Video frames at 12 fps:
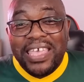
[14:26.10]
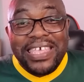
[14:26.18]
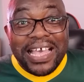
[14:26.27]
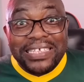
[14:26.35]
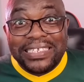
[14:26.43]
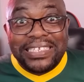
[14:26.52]

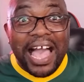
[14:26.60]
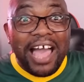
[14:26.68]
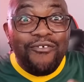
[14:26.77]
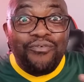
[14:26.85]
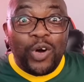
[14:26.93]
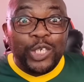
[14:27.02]
Yes,
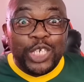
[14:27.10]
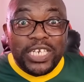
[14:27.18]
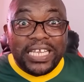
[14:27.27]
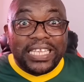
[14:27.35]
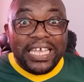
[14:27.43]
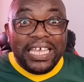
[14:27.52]

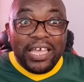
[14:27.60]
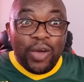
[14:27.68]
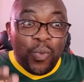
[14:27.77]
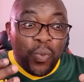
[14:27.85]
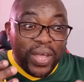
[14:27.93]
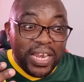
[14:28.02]
unfortunately,
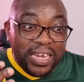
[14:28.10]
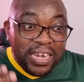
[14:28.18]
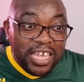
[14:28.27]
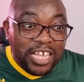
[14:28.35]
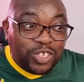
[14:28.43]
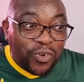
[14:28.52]
we
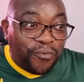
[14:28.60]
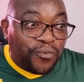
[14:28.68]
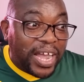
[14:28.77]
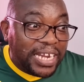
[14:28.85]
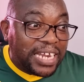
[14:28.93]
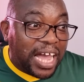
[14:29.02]
need to
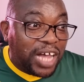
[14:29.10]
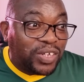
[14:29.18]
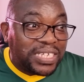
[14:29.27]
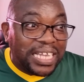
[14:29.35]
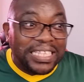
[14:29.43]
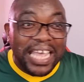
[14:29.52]
find
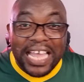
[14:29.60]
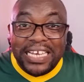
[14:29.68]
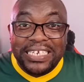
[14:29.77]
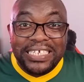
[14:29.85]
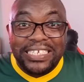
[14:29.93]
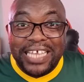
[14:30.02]
out at the
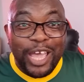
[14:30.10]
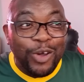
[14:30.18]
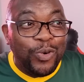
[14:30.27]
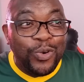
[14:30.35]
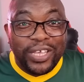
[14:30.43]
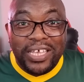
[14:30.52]
end of the
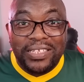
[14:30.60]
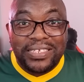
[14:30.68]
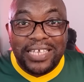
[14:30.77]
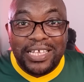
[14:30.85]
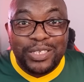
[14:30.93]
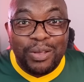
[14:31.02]
day who killed
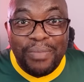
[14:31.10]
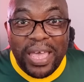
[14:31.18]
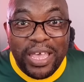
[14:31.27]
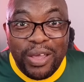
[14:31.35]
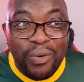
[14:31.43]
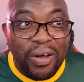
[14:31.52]
Senzo
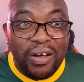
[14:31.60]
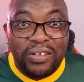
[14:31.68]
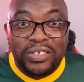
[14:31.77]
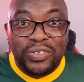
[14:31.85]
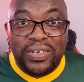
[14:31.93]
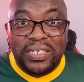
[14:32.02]
Meyiwa
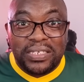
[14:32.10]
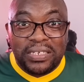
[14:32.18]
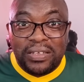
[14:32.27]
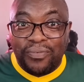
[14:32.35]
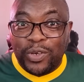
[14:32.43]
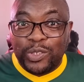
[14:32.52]
on the
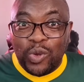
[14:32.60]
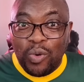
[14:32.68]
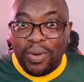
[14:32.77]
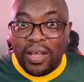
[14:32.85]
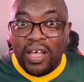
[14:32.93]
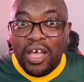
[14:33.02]
26th of
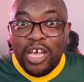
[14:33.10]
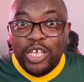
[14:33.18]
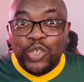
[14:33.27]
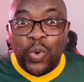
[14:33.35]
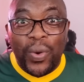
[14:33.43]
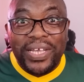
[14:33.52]
October
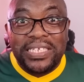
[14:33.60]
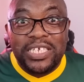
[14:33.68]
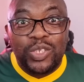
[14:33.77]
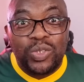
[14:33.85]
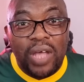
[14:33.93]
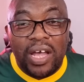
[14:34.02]

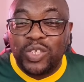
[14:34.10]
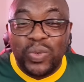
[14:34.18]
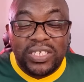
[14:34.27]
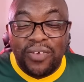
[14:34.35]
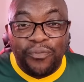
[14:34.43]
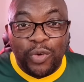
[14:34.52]

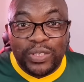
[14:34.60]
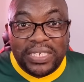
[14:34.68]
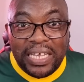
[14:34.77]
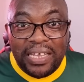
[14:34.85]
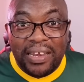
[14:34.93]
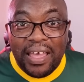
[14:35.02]

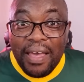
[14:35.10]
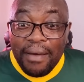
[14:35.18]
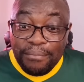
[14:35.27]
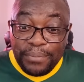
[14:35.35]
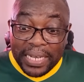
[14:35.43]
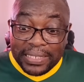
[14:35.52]
2014.
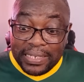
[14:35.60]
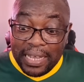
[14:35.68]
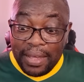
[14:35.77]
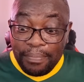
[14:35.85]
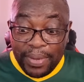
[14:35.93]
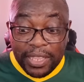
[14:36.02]
But
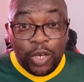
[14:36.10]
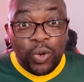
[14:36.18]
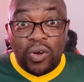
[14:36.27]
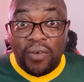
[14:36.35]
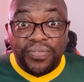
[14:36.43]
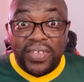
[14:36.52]
the
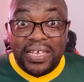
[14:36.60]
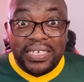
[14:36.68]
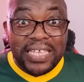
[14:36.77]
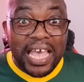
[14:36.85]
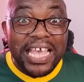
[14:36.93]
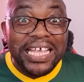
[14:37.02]
look of
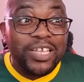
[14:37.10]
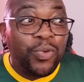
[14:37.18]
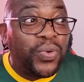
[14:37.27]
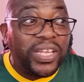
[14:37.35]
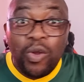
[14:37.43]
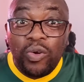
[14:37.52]
things,
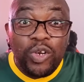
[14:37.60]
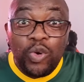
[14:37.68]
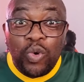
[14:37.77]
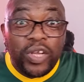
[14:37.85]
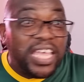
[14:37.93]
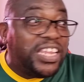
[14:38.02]
we
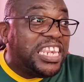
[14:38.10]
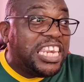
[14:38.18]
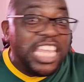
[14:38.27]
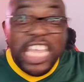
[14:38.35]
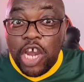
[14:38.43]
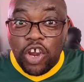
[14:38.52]
don't look
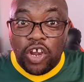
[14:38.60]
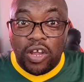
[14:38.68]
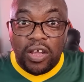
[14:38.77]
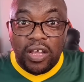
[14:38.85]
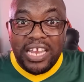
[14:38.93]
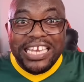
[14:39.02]
near